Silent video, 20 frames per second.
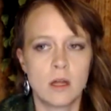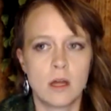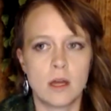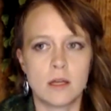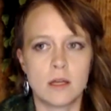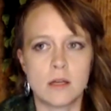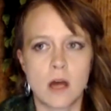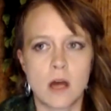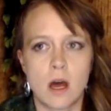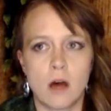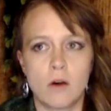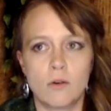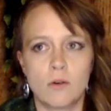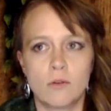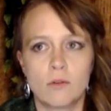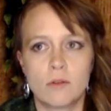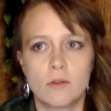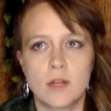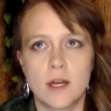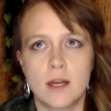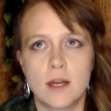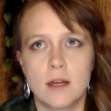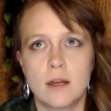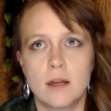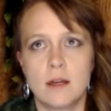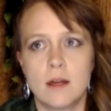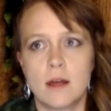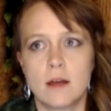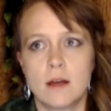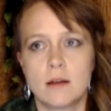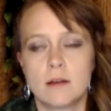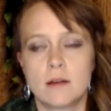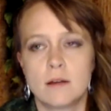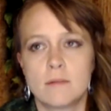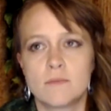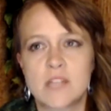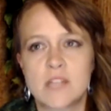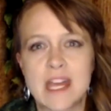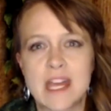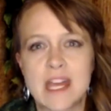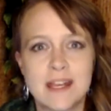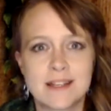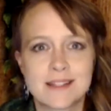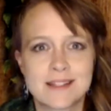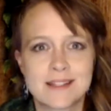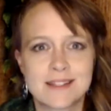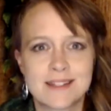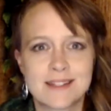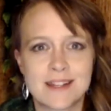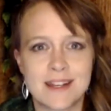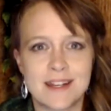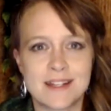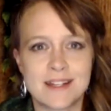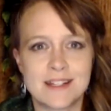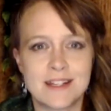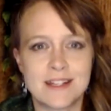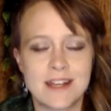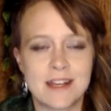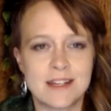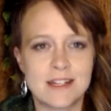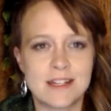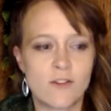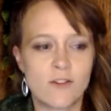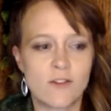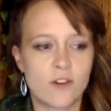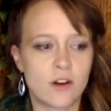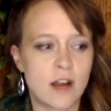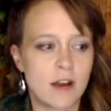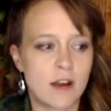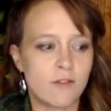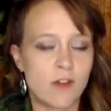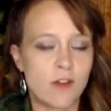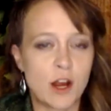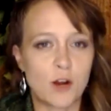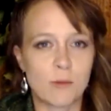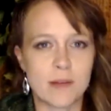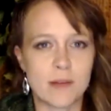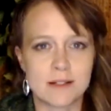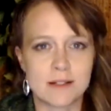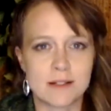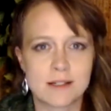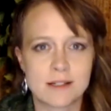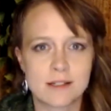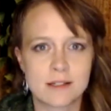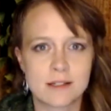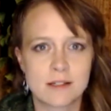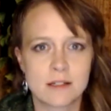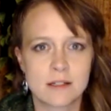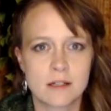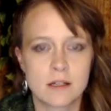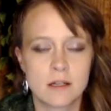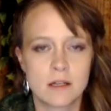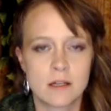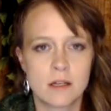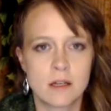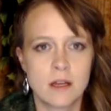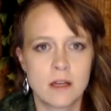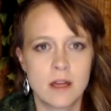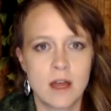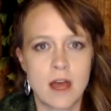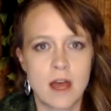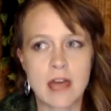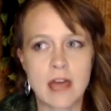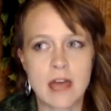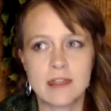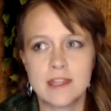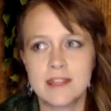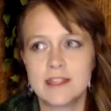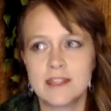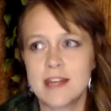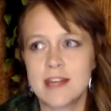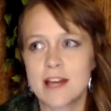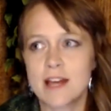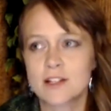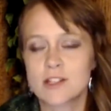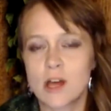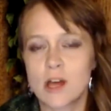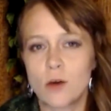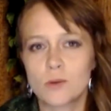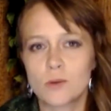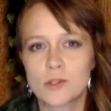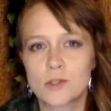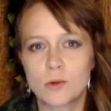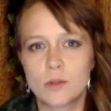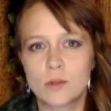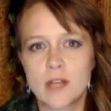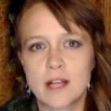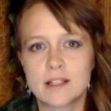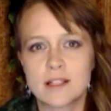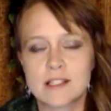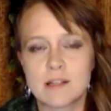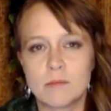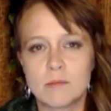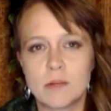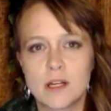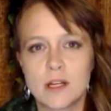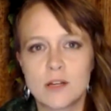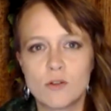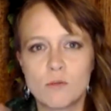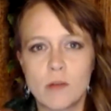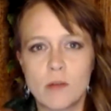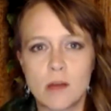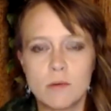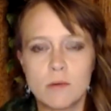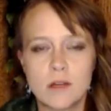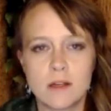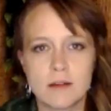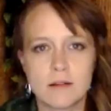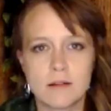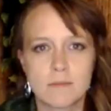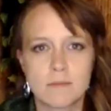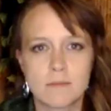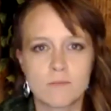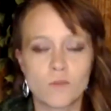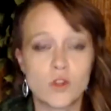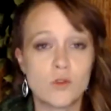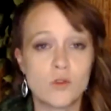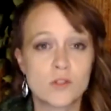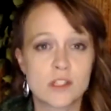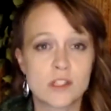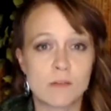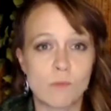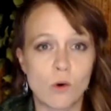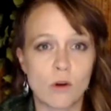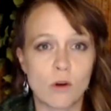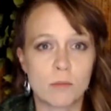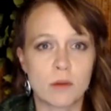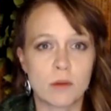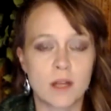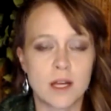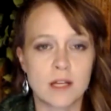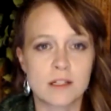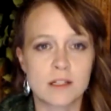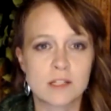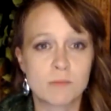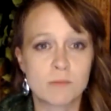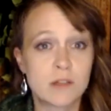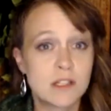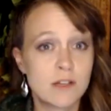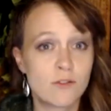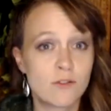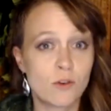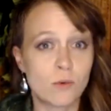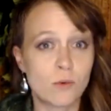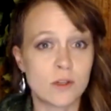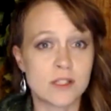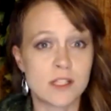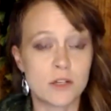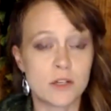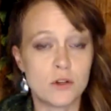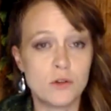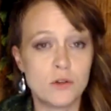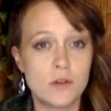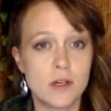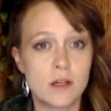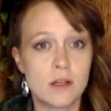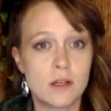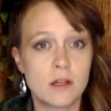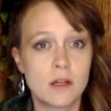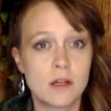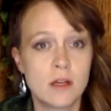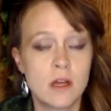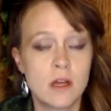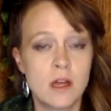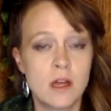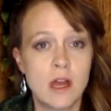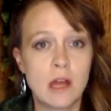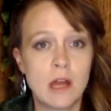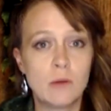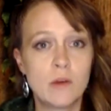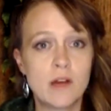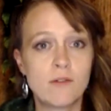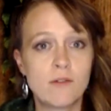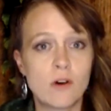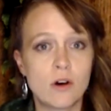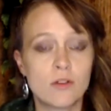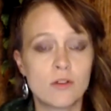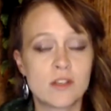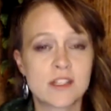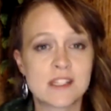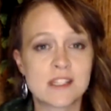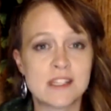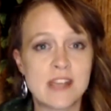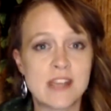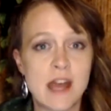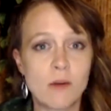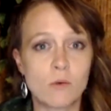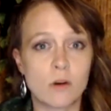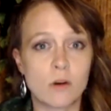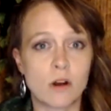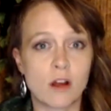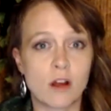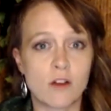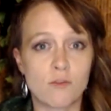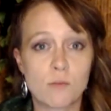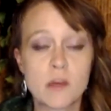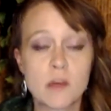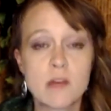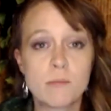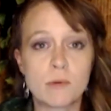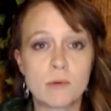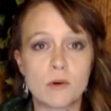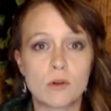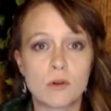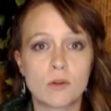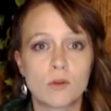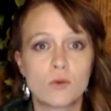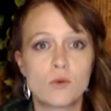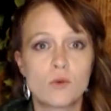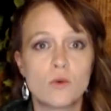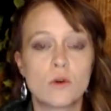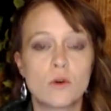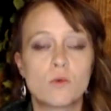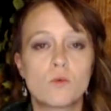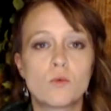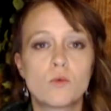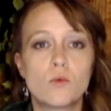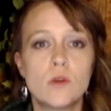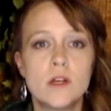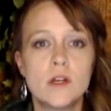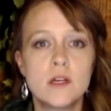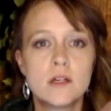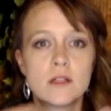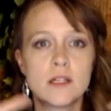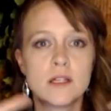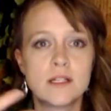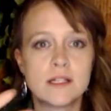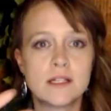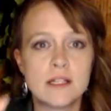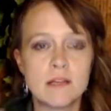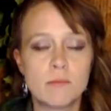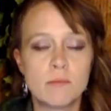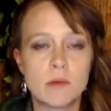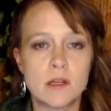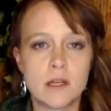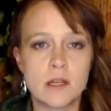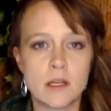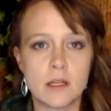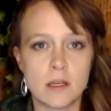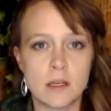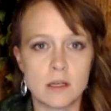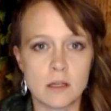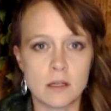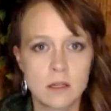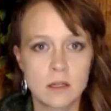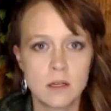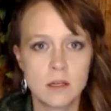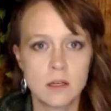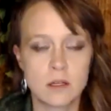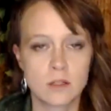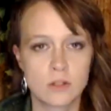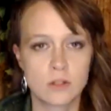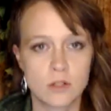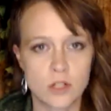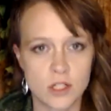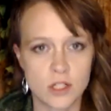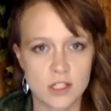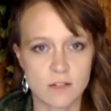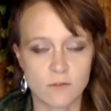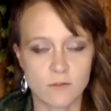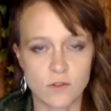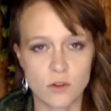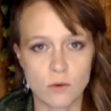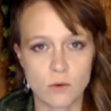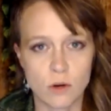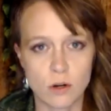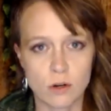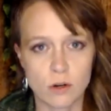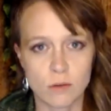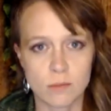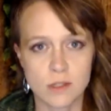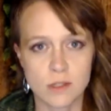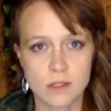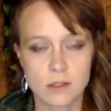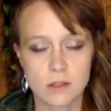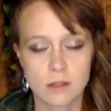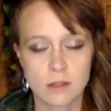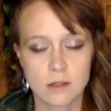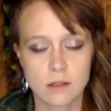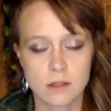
and how they taste in different environments. And then the next household had somebody who maybe knew some more plants, but different ones than you did. And we have all this network of people who are really deepened in to just a few herbs.